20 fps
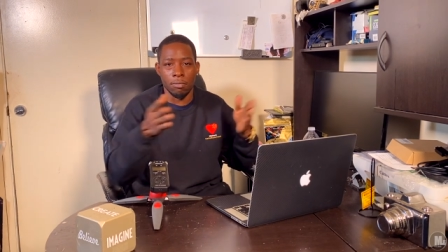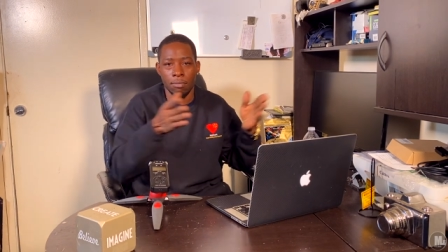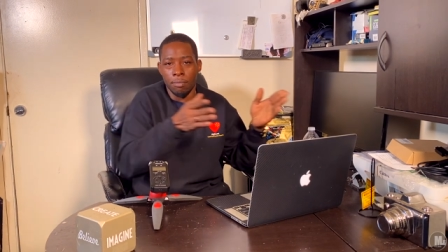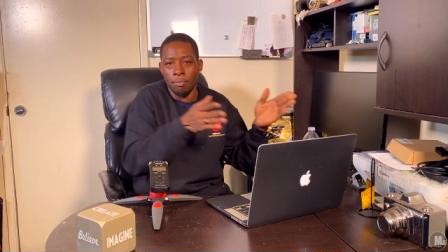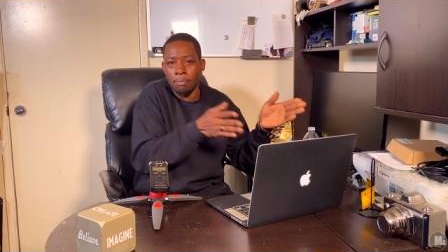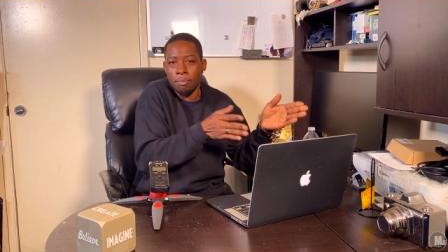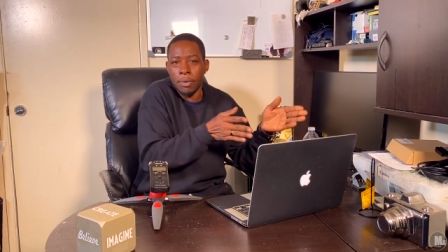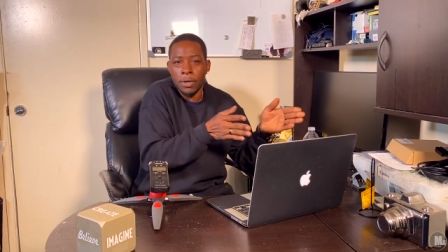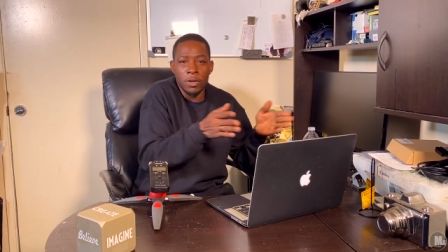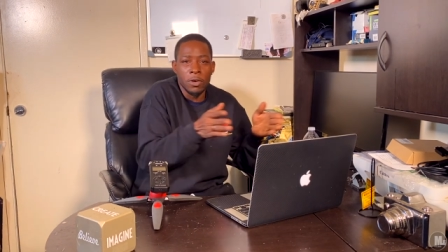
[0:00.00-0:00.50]

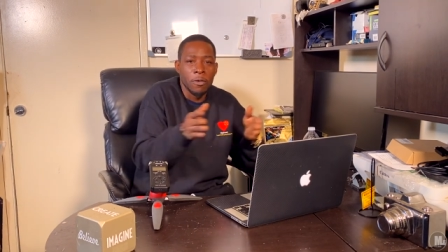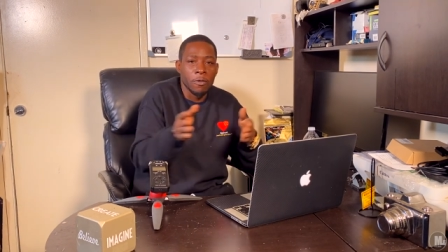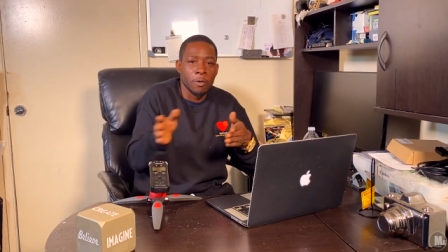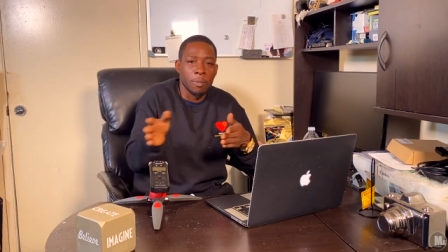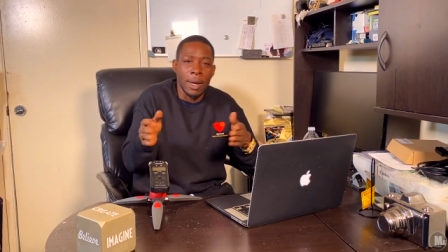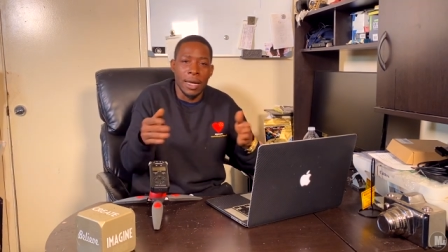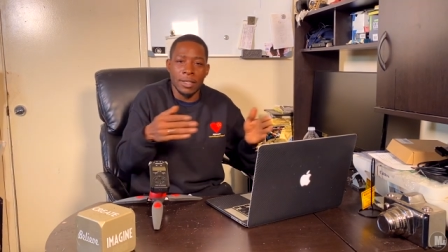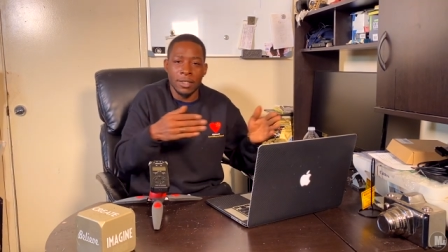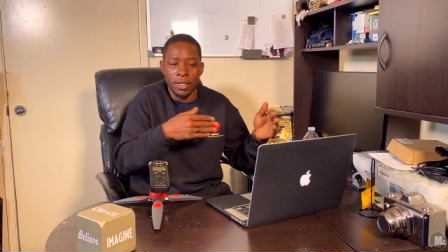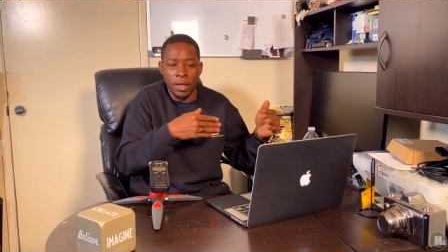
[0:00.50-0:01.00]
maneuver
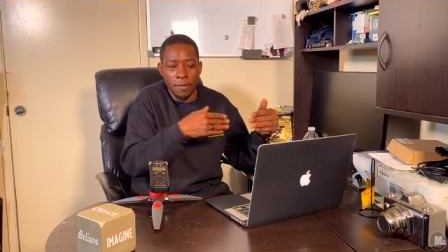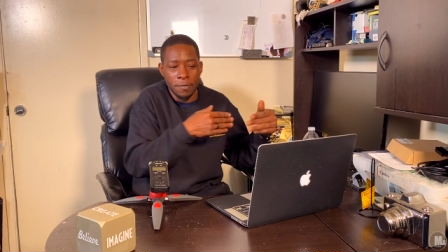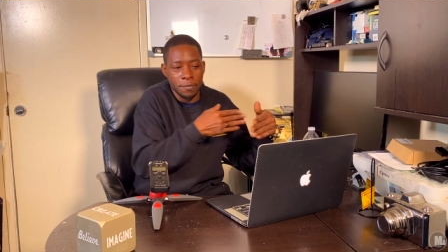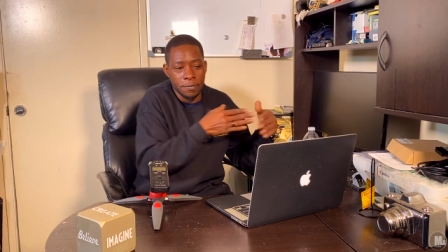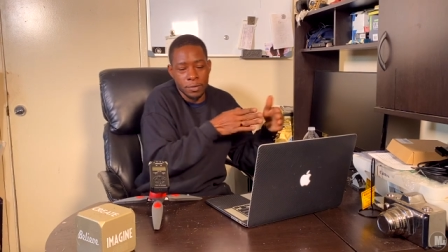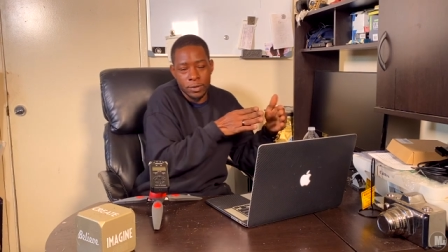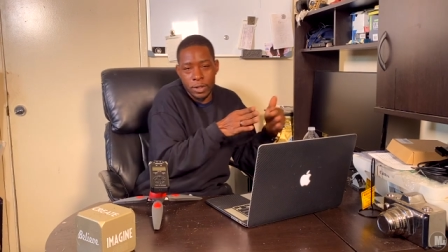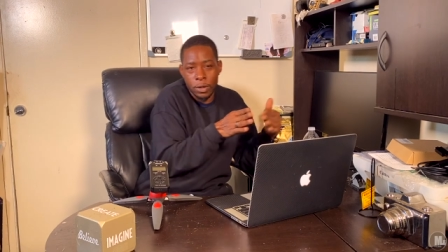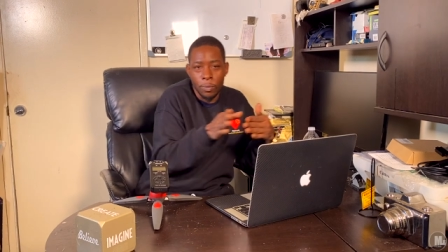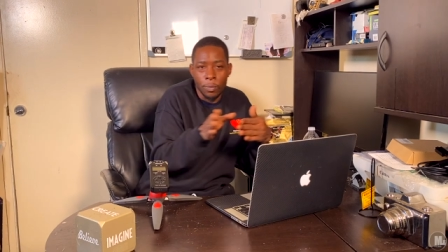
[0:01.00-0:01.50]
myself
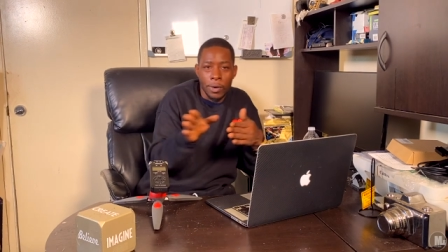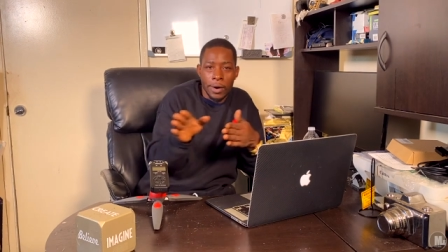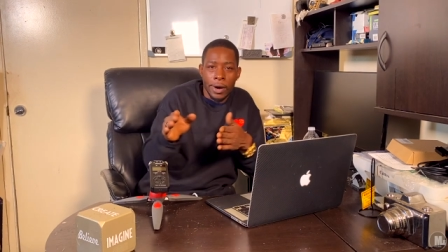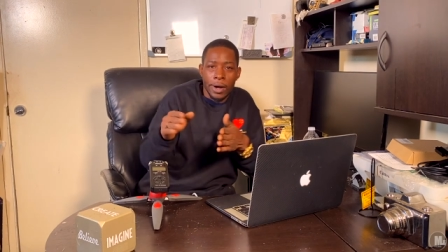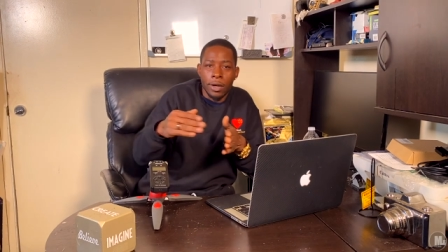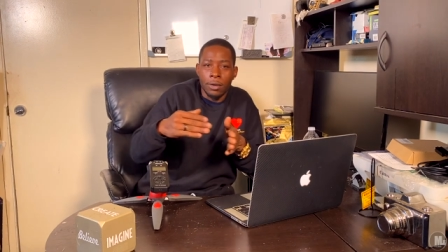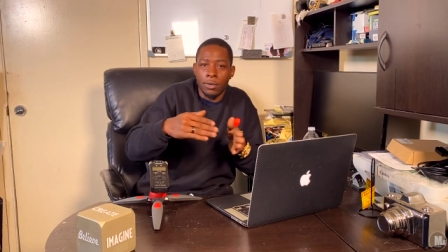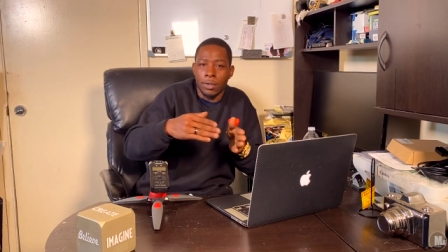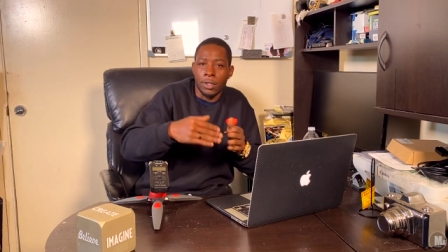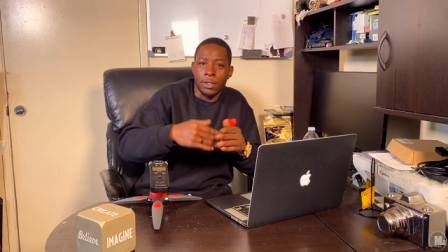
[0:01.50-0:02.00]
somewhere
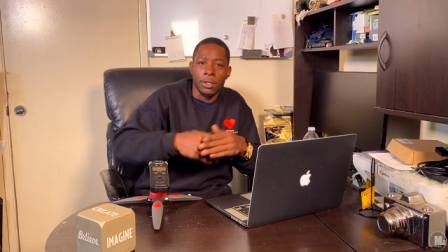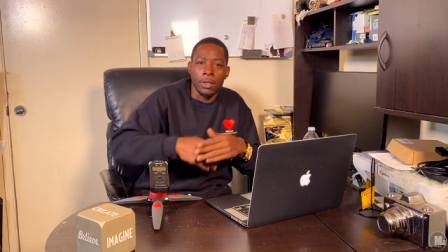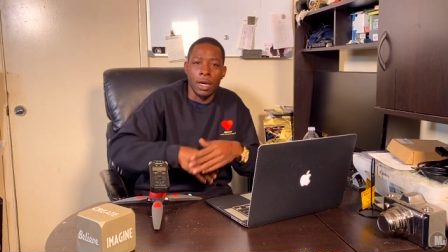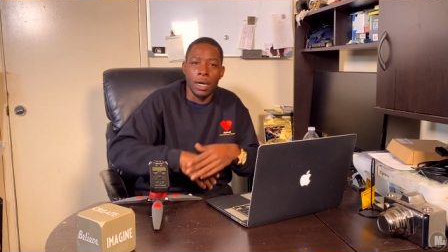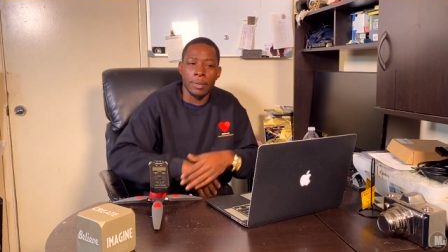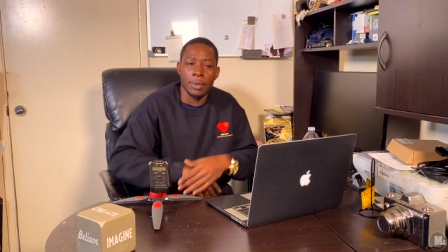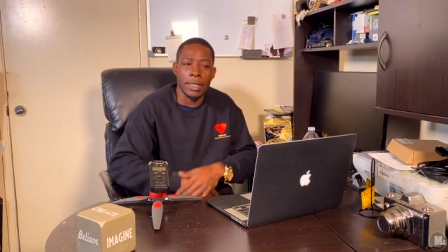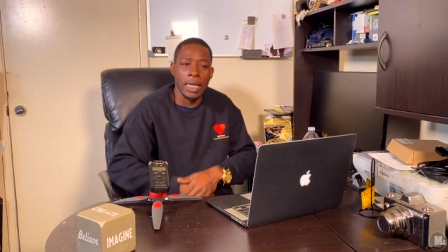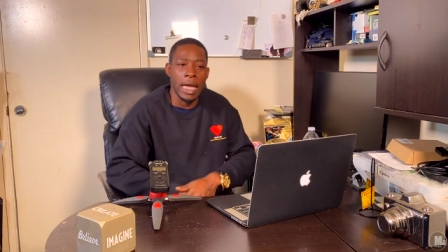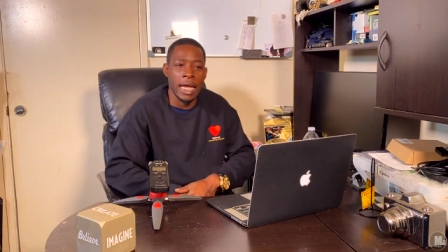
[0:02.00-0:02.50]
else. You know what I'm
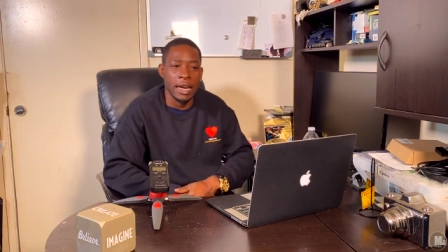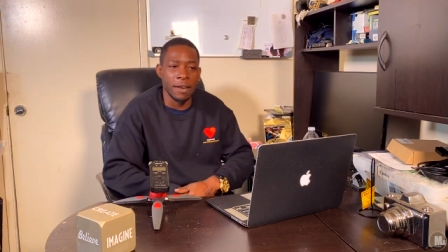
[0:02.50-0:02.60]
saying?